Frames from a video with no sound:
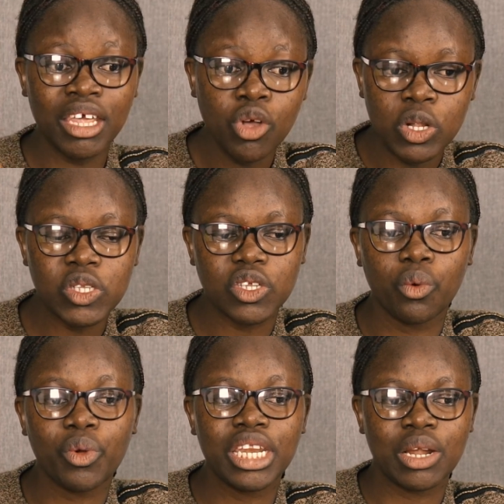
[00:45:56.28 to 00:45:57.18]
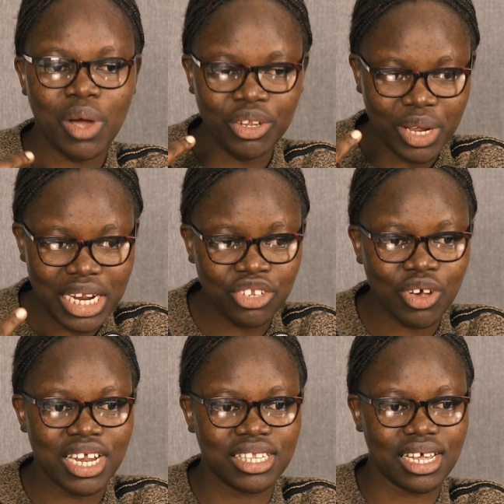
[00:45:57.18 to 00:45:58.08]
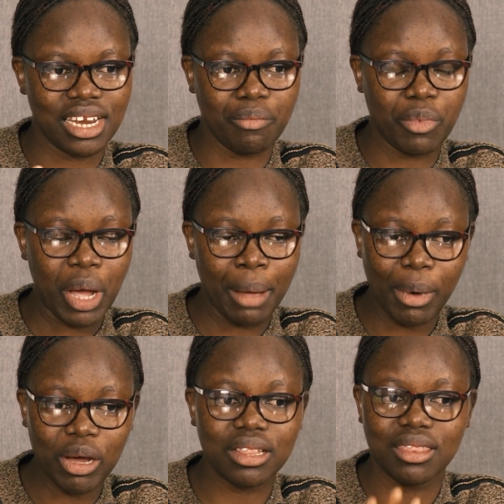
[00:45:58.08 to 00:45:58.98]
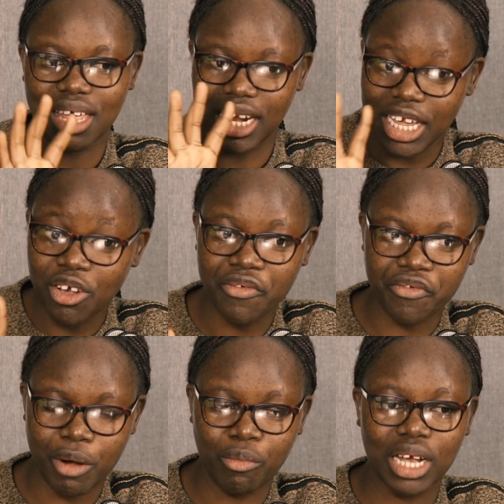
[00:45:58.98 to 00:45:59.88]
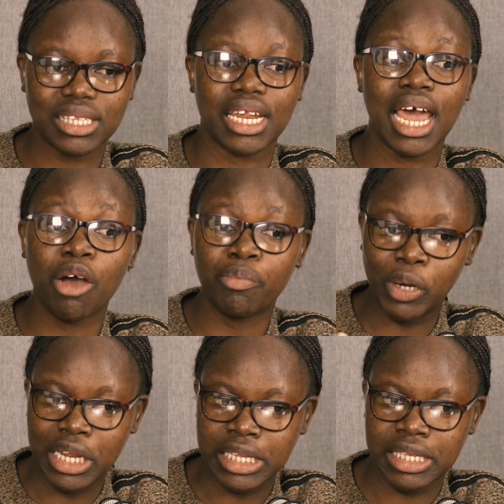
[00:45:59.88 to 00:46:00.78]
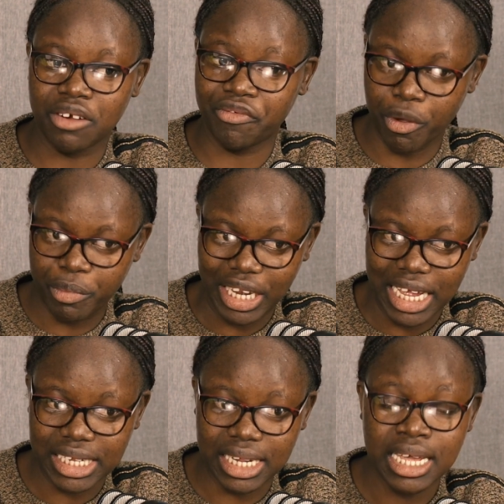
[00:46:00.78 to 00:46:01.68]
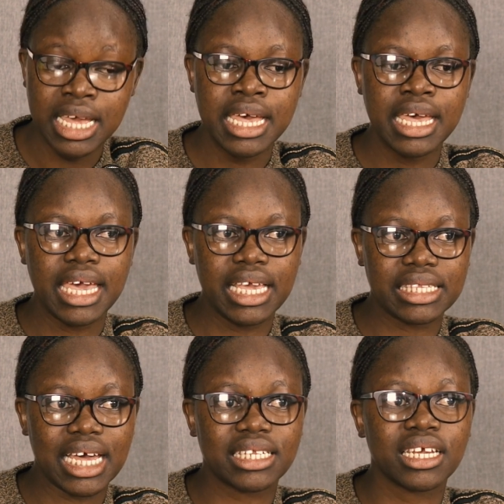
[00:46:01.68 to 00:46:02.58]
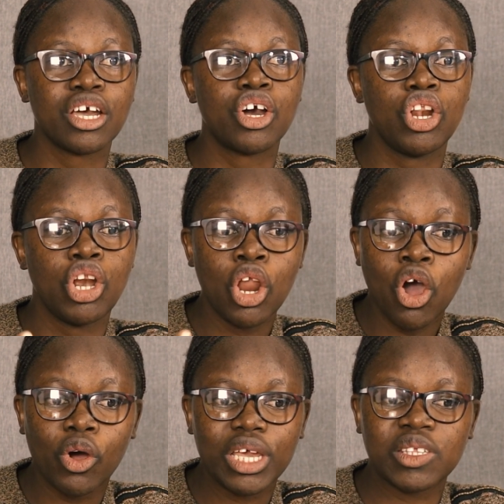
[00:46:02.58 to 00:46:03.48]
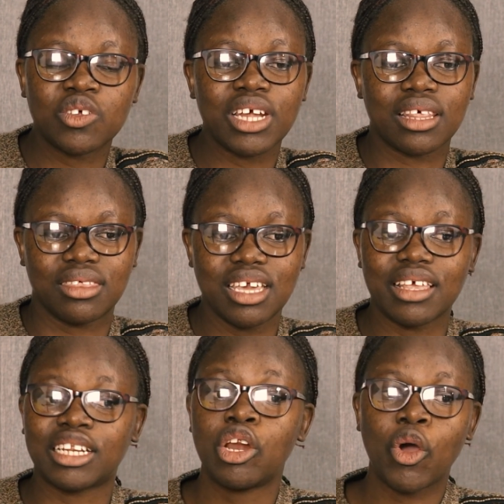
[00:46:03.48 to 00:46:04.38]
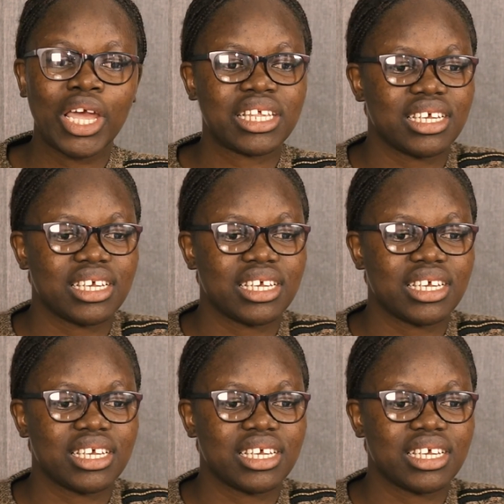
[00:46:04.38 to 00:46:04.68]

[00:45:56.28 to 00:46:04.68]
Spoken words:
then also, what we need to understand about the legal frameworks and how policies are formulated is that law is not a thing that lawyers